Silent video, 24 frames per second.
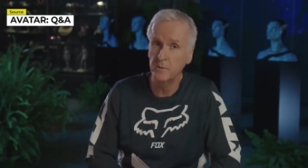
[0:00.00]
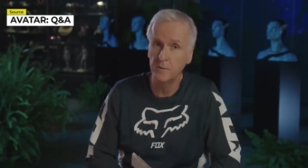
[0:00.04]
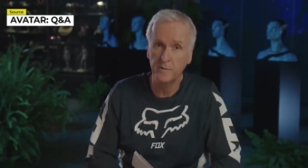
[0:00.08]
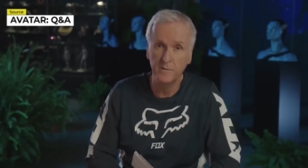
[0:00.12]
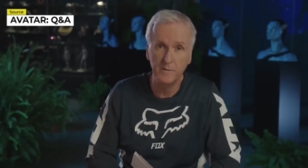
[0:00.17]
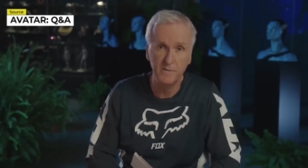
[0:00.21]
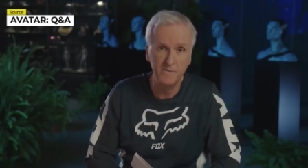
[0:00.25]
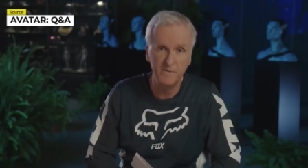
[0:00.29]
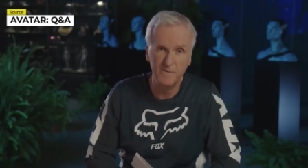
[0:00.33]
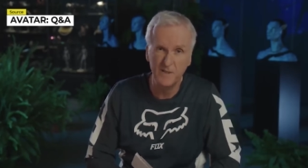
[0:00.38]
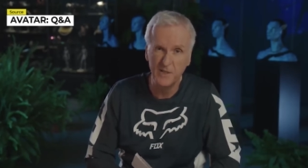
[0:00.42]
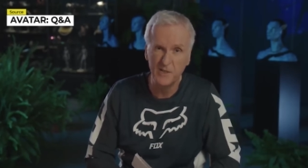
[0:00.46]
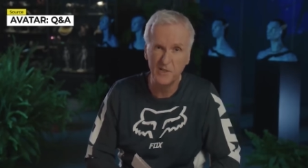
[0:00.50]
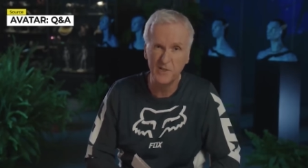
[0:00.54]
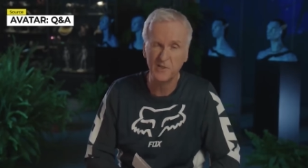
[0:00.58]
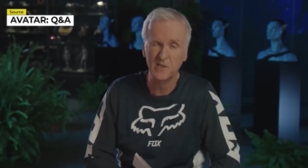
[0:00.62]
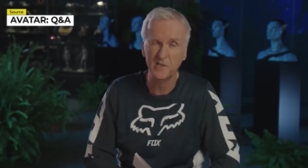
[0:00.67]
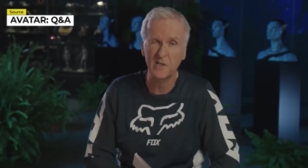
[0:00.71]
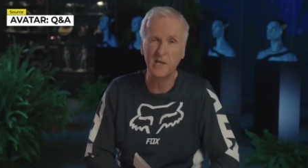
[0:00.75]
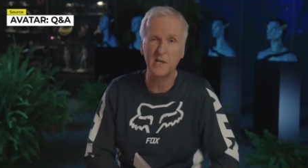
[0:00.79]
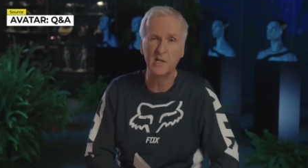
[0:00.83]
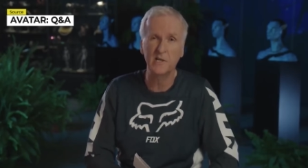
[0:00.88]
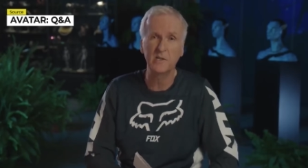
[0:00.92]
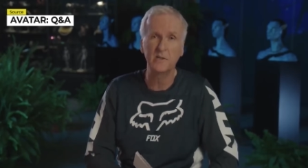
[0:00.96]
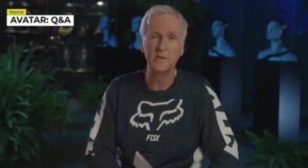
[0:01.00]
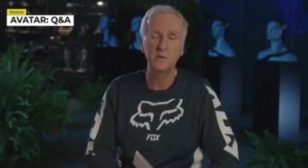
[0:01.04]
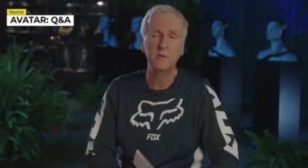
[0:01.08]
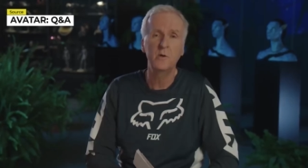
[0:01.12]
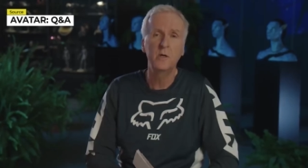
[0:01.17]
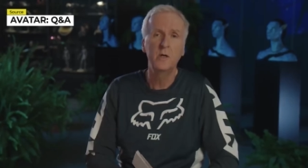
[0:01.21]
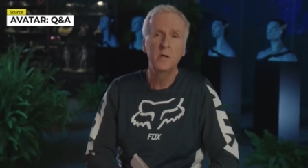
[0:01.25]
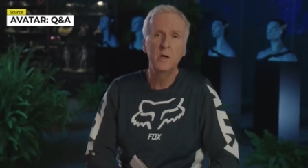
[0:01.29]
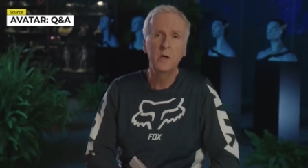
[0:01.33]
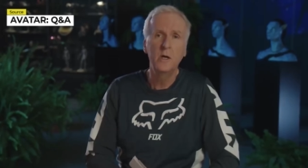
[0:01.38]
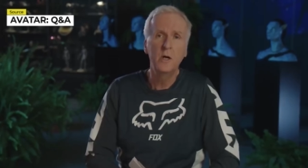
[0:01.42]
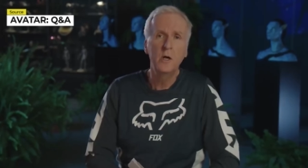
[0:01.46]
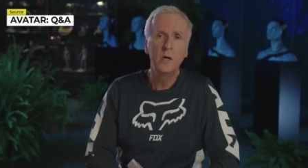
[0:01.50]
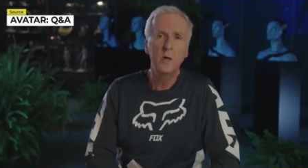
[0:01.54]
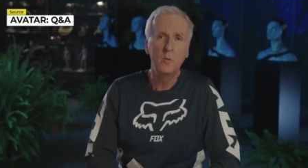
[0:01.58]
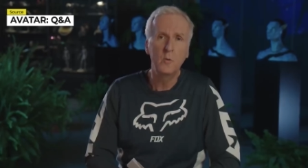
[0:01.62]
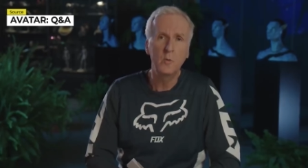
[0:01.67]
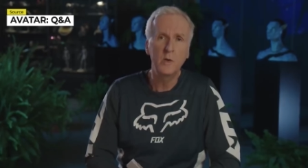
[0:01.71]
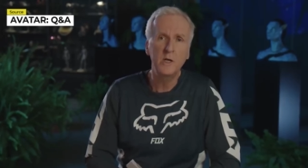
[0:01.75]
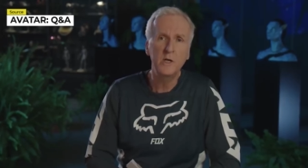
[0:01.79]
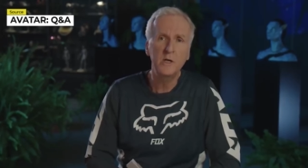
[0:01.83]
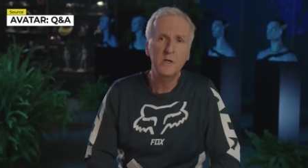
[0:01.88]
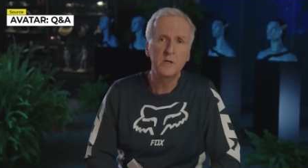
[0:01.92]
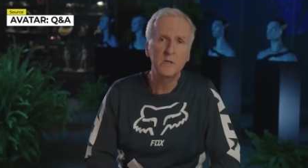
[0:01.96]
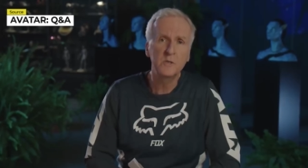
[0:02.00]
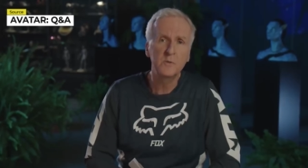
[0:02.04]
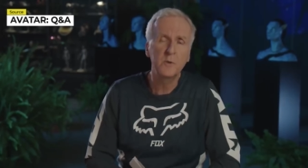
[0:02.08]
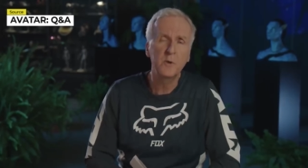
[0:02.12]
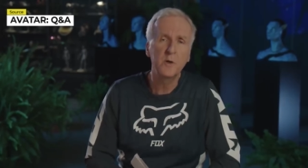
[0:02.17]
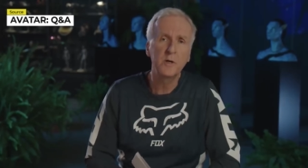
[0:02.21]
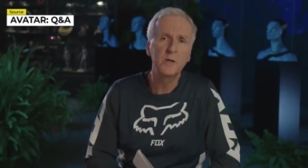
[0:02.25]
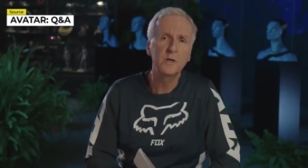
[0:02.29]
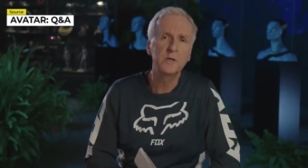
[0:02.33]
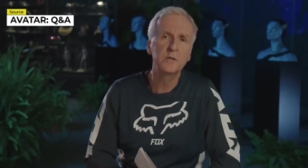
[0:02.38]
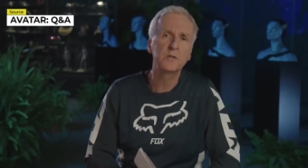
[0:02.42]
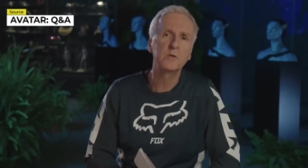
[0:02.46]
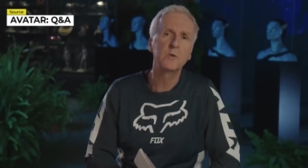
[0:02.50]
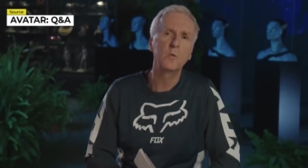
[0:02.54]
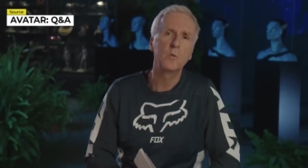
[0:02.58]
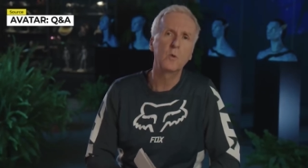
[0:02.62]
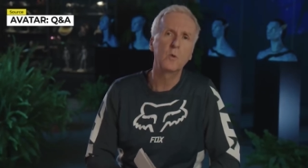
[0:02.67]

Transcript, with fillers: every fish has got two. We experience the